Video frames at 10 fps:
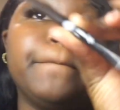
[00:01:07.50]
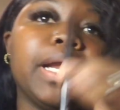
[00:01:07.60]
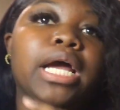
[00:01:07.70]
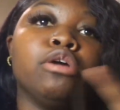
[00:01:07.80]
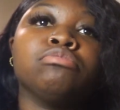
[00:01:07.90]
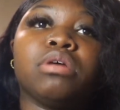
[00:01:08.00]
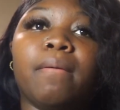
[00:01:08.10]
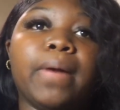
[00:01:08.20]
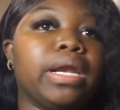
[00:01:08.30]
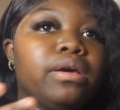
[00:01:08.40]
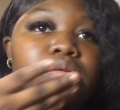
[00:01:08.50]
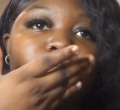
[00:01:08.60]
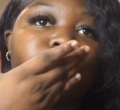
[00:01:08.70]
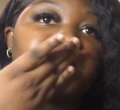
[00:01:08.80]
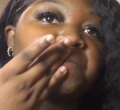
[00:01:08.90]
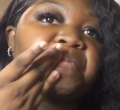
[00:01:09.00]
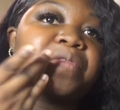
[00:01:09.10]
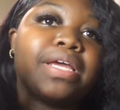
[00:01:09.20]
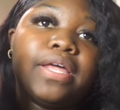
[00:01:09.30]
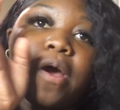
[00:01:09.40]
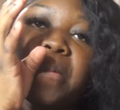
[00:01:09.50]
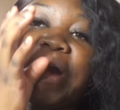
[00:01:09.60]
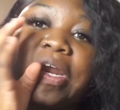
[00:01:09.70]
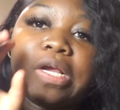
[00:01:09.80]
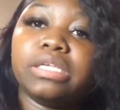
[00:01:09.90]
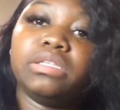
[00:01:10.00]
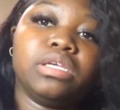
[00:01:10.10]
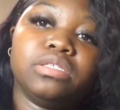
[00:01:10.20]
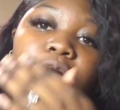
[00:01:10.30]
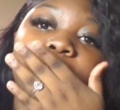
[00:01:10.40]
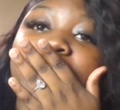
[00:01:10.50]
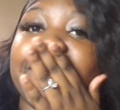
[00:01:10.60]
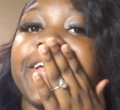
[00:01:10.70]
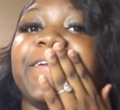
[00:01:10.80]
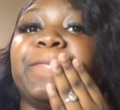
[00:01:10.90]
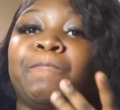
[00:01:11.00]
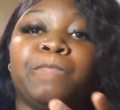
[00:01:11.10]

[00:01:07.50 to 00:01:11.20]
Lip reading: But I use it on my lips. It don't matter. It's gonna line them.